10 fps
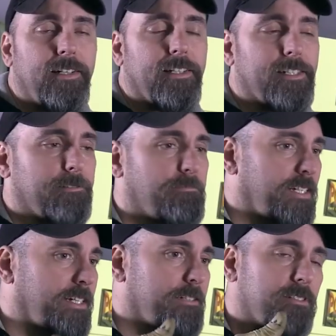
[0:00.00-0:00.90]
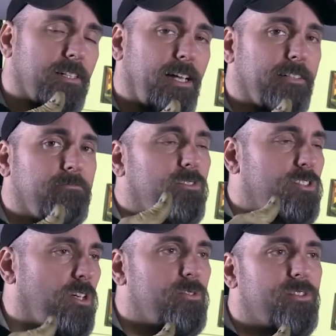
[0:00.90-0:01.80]
Um, and I
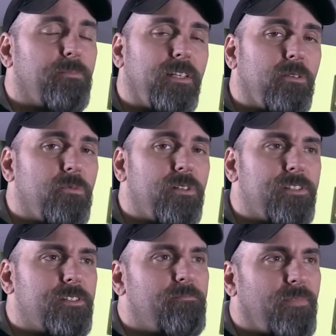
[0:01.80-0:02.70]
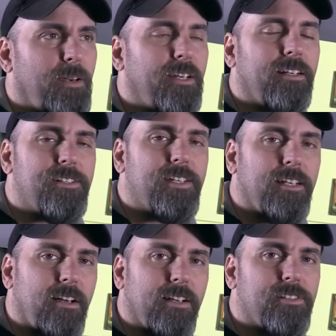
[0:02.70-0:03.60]
chose something that was, I'm not going to say
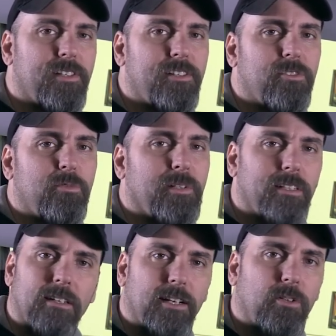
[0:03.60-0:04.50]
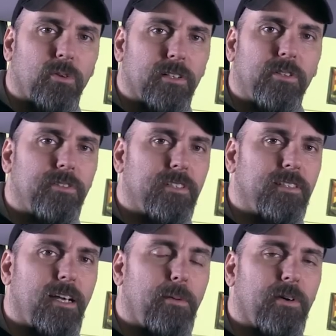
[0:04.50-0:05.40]
non-essential, but not critical to
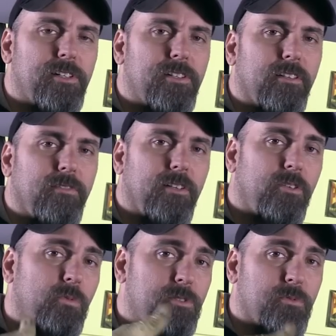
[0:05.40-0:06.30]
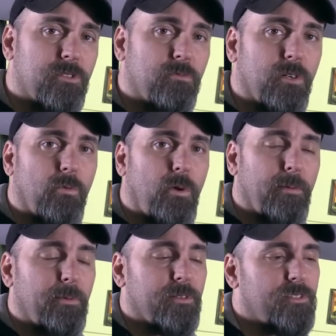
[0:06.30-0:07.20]
the operation of the vehicle, which was the rear wiper.